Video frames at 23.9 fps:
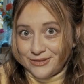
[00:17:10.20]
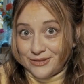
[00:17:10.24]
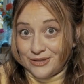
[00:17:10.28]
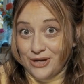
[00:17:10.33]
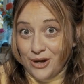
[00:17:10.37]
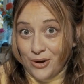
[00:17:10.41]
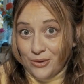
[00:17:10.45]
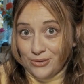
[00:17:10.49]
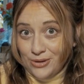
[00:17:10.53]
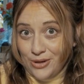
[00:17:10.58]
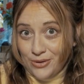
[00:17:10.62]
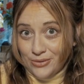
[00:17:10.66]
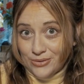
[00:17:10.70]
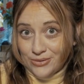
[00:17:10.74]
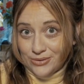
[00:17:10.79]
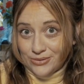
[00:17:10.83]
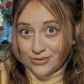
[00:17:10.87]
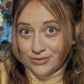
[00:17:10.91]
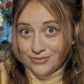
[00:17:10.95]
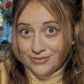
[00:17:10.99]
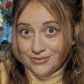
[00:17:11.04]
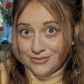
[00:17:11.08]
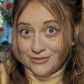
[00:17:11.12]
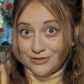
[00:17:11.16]
go
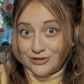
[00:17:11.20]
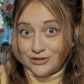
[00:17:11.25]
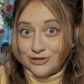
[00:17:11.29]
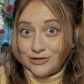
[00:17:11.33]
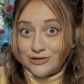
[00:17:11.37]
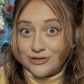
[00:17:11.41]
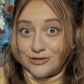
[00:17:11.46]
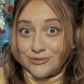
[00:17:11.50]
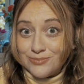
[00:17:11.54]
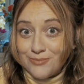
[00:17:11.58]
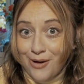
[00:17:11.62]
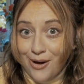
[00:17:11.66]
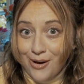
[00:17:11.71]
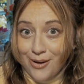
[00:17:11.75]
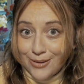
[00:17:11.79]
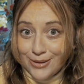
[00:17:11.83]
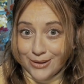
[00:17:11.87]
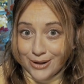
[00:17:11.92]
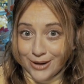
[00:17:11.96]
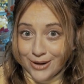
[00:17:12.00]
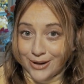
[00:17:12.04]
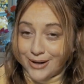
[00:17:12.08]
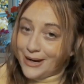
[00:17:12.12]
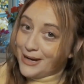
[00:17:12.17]
local.
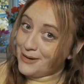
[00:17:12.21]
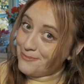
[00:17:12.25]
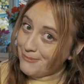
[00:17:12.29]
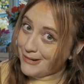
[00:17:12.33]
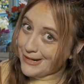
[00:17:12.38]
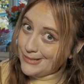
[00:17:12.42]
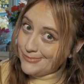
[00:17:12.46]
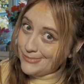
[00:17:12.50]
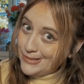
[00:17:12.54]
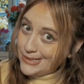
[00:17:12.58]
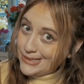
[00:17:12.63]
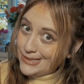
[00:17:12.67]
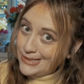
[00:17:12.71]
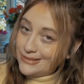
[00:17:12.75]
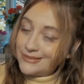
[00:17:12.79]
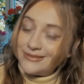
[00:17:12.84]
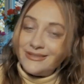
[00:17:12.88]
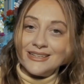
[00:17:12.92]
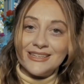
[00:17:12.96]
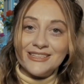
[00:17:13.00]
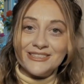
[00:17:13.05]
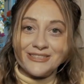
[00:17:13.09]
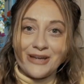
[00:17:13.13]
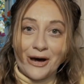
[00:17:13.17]
Smaller, in my opinion,
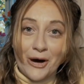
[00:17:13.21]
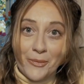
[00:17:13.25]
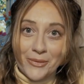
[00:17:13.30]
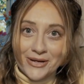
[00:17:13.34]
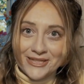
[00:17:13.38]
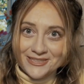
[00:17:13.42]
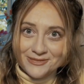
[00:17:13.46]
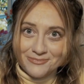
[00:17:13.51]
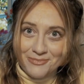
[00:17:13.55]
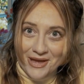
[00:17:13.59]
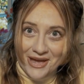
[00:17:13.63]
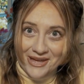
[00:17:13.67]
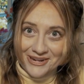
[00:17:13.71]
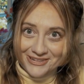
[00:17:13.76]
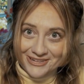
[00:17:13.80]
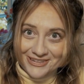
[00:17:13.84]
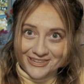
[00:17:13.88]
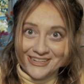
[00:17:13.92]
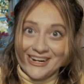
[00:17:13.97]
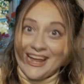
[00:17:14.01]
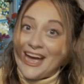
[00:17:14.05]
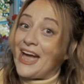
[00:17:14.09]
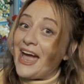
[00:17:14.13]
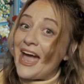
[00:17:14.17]
is always better.
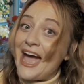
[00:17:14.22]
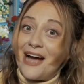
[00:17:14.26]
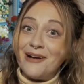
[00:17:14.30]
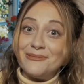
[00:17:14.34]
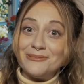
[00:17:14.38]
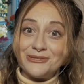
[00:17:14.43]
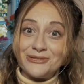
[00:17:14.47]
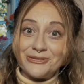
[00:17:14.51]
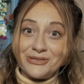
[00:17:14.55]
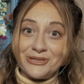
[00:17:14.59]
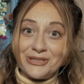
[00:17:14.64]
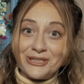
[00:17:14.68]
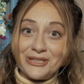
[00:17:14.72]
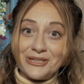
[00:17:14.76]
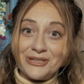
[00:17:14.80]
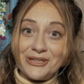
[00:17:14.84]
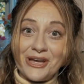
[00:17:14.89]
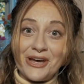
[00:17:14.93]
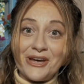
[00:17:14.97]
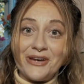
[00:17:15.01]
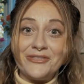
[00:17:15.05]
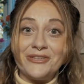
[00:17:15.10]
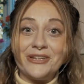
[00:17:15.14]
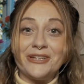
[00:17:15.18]
And I absolutely
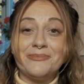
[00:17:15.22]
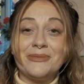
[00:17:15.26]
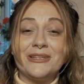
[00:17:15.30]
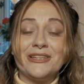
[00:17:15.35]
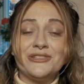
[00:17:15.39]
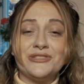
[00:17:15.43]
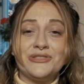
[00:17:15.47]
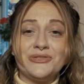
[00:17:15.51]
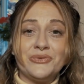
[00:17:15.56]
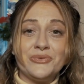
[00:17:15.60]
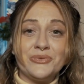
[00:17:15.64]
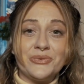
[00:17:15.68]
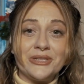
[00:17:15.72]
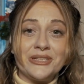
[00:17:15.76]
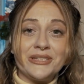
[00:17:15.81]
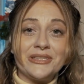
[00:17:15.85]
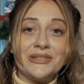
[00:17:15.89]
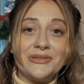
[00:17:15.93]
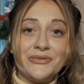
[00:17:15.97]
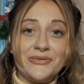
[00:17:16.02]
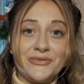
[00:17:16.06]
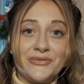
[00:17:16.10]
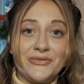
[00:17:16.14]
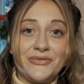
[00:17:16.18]
love it because you
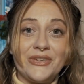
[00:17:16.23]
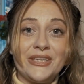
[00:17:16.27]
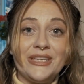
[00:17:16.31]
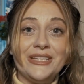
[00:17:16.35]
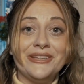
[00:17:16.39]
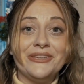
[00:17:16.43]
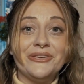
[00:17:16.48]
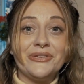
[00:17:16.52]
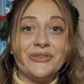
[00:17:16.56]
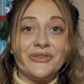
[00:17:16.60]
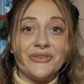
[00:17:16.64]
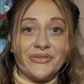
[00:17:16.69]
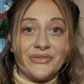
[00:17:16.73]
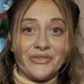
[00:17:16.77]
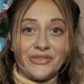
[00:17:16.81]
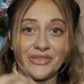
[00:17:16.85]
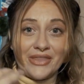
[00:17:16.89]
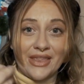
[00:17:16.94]
really feel